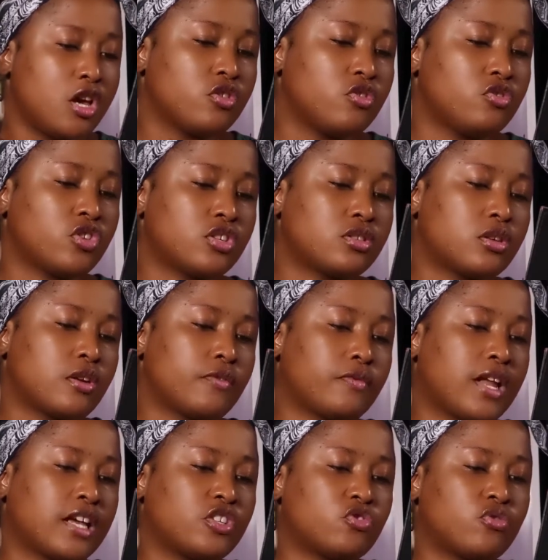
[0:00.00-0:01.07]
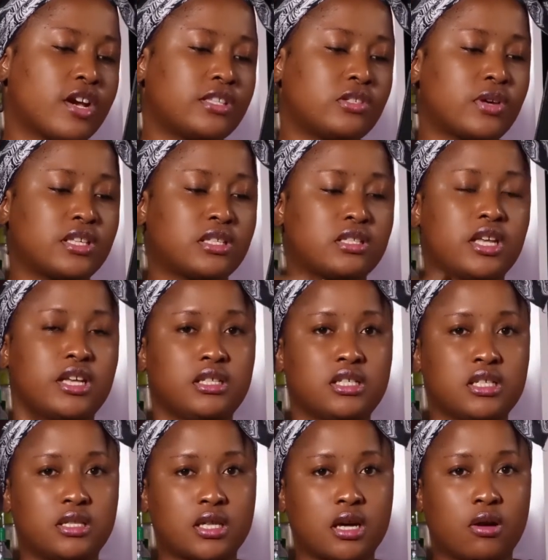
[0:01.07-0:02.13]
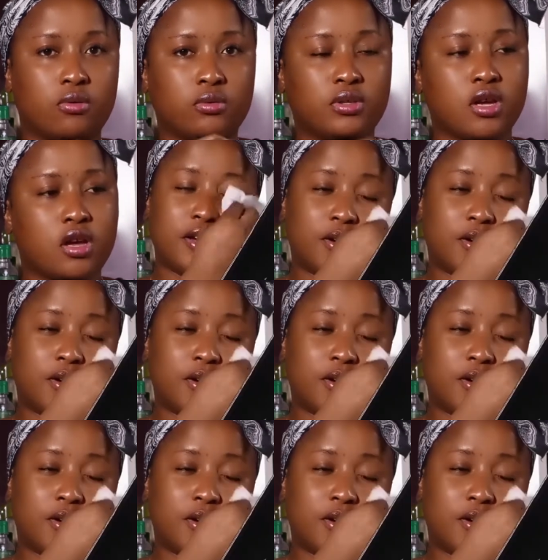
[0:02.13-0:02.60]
you just sort of like try to extend it down.